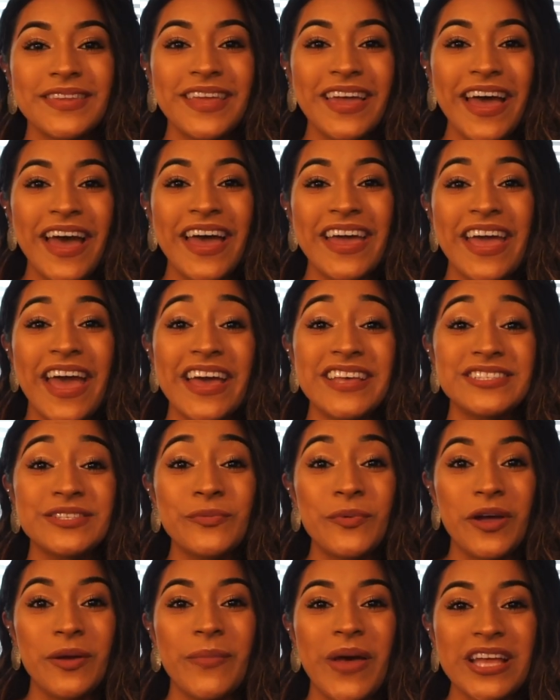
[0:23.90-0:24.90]
Hi guys,
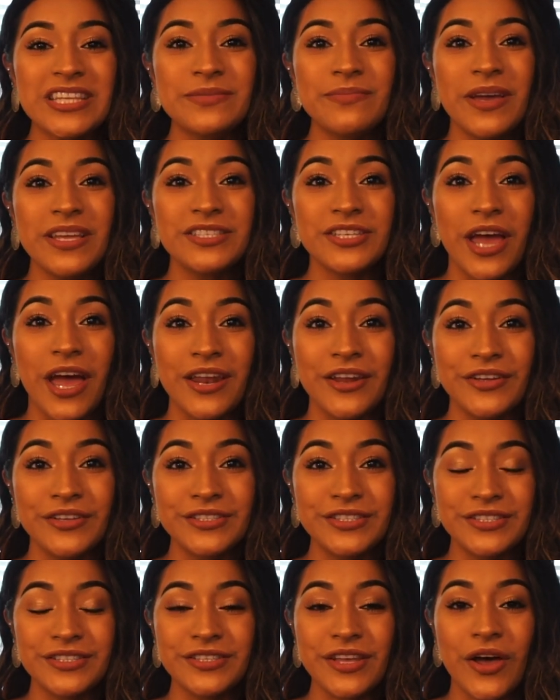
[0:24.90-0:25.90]
welcome back to my channel.
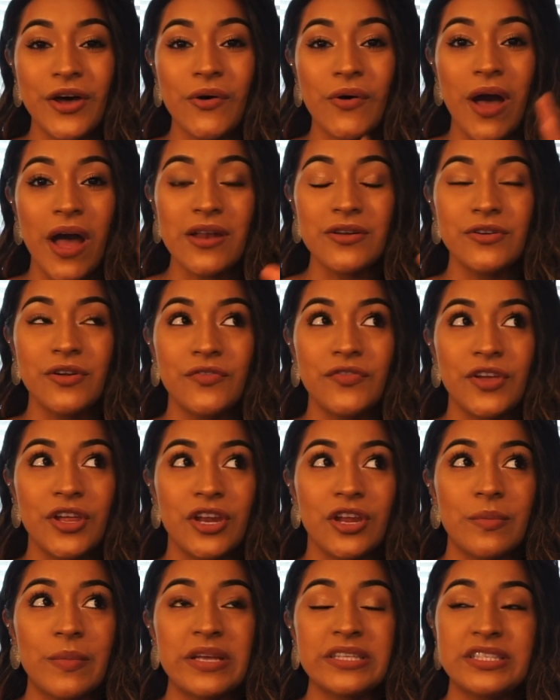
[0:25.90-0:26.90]
So I don't know if you can
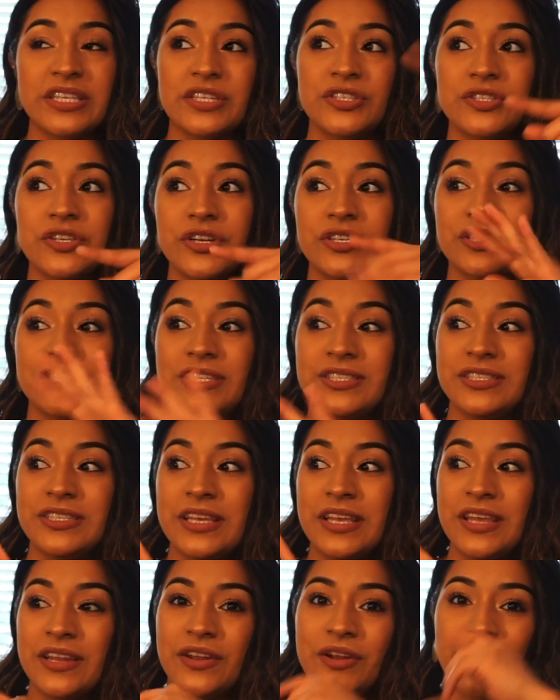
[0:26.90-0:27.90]
hear my sister, she's
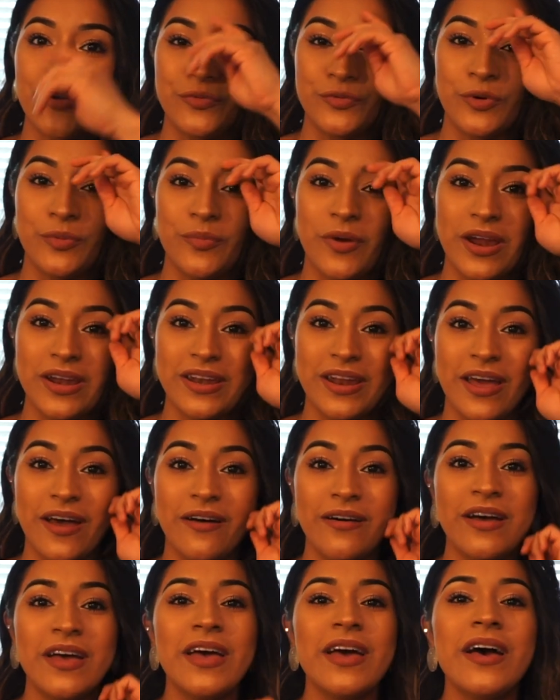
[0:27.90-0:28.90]
singing in her room right
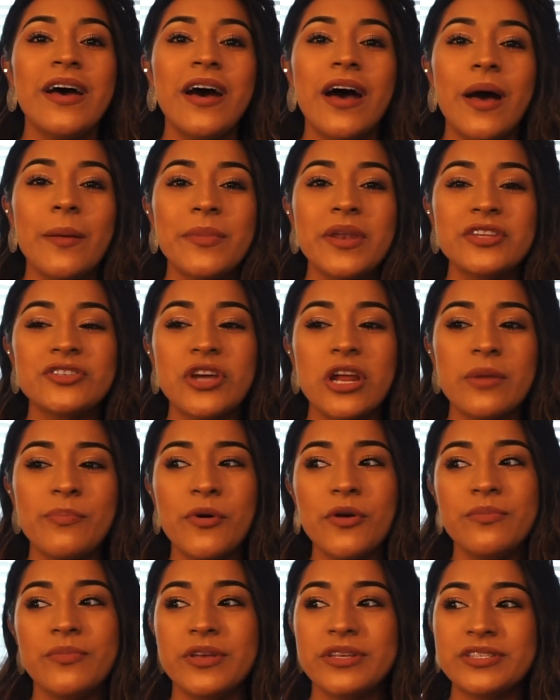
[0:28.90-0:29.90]
now. I'm gonna try to
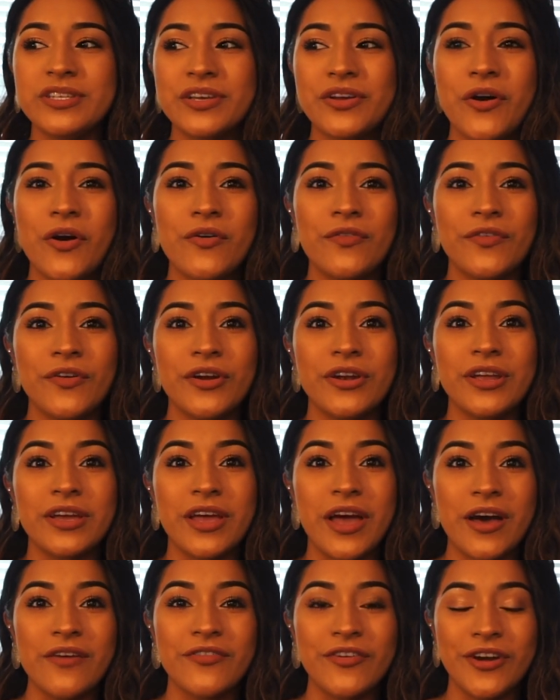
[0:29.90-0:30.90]
put music over to
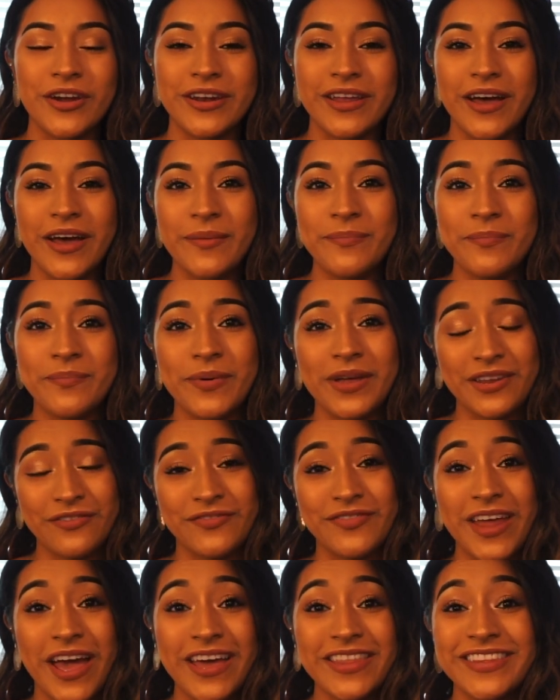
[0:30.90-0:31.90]
cover it up, but
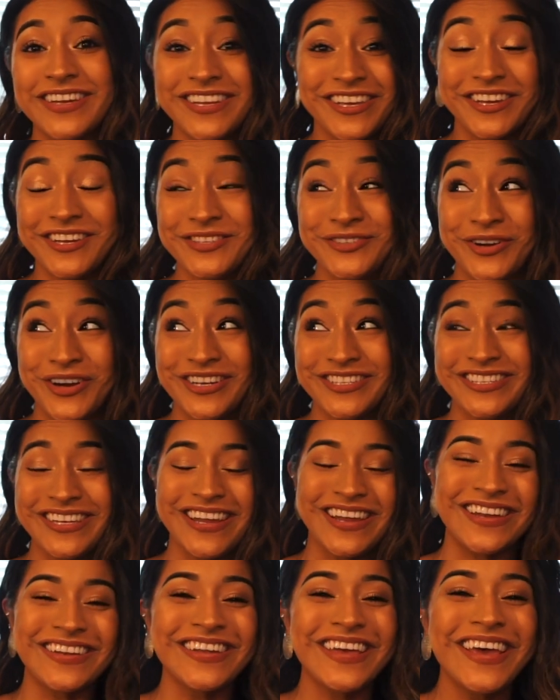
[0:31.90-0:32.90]
if not, then you can enjoy her
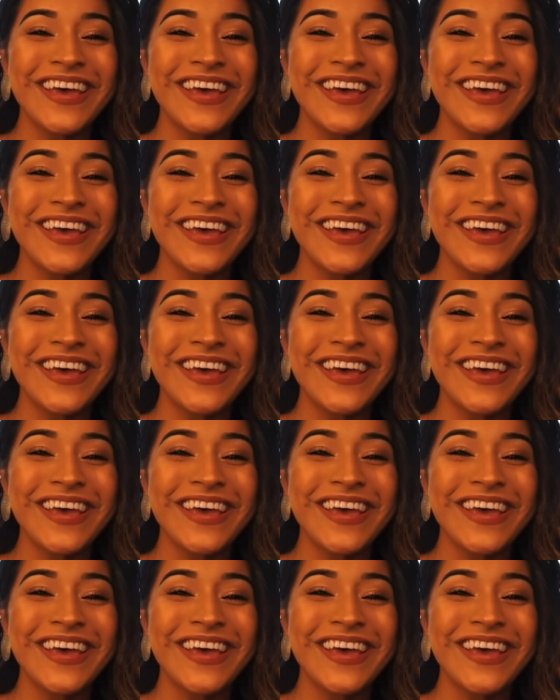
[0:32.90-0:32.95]
singing.